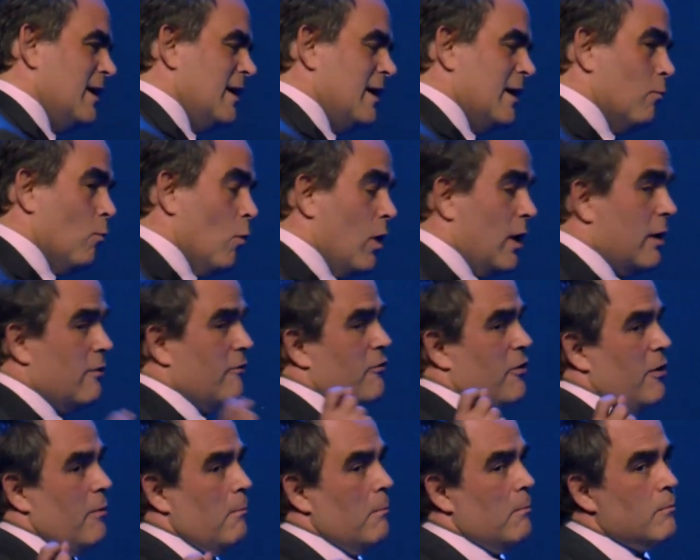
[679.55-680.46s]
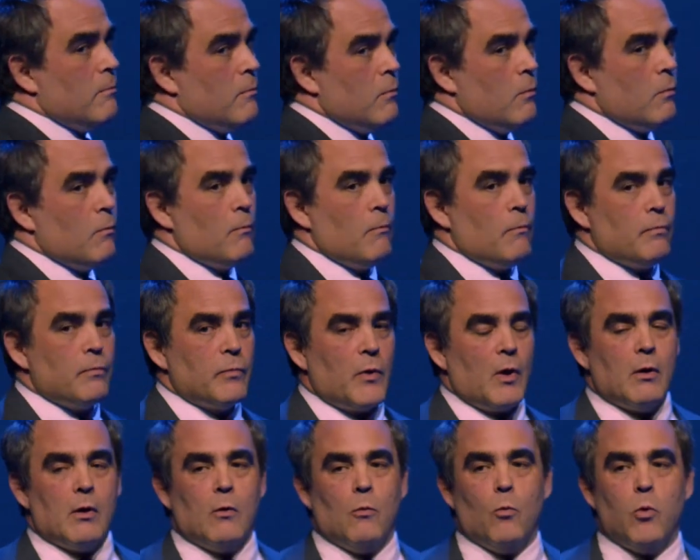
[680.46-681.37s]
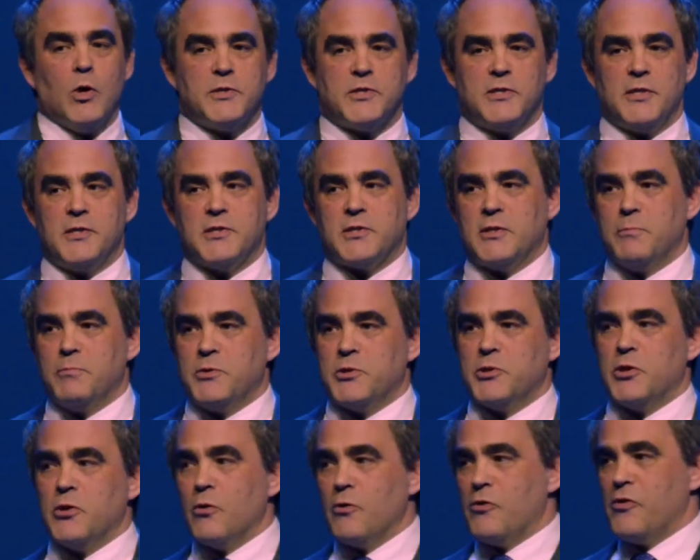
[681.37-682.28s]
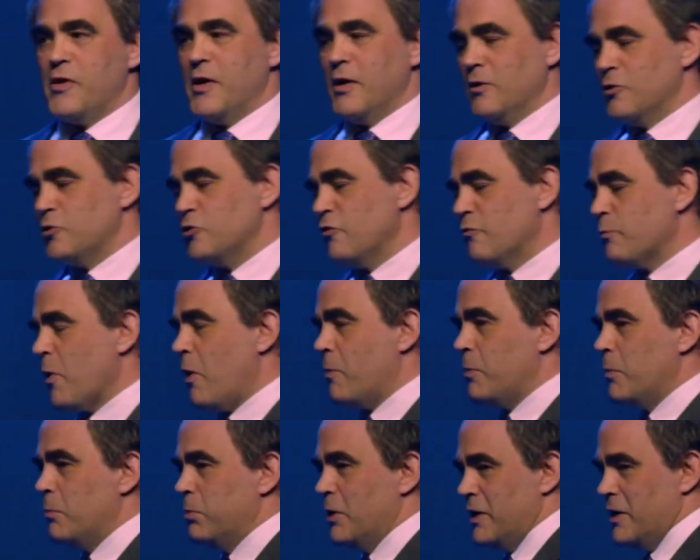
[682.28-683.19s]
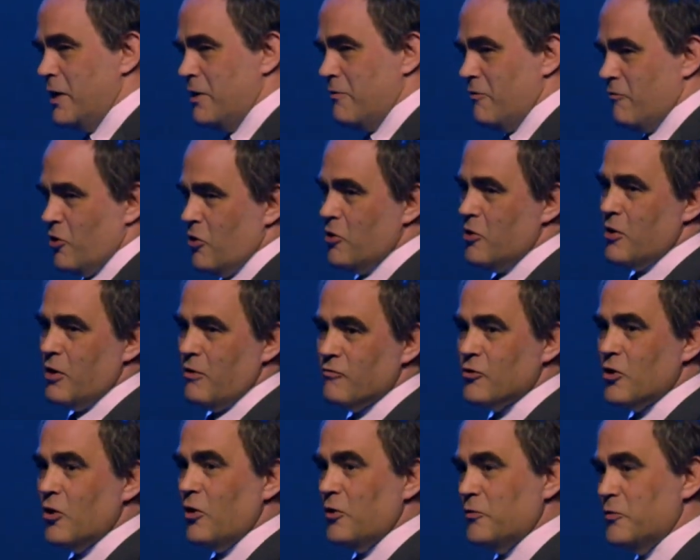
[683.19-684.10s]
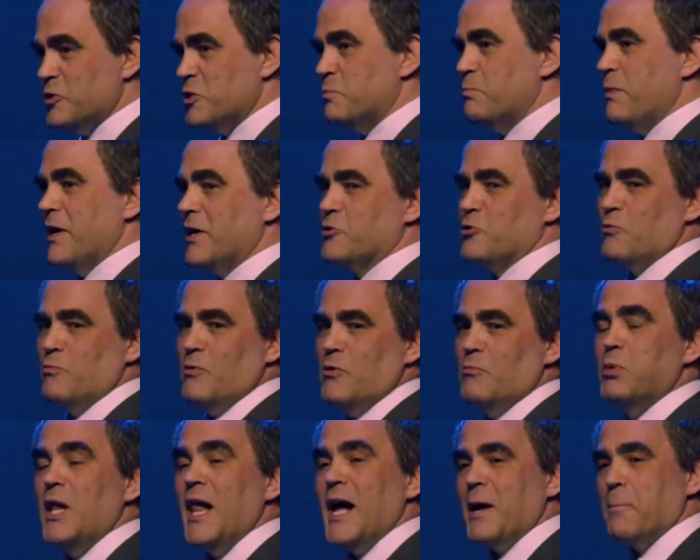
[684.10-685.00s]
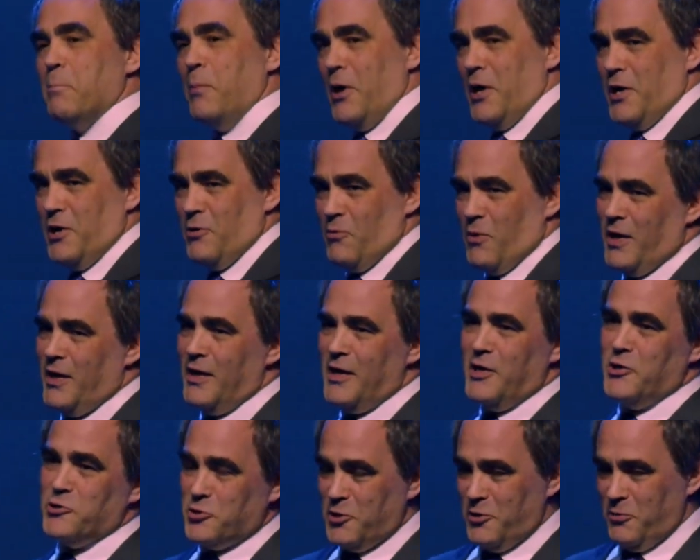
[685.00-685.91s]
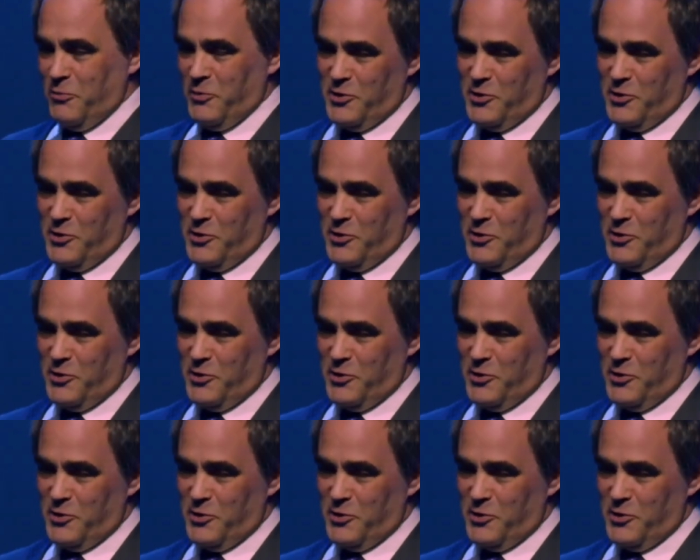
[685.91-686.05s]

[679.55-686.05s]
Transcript: One of them was this obscure thing that you've probably never heard of called the spectrum of blackbody radiation,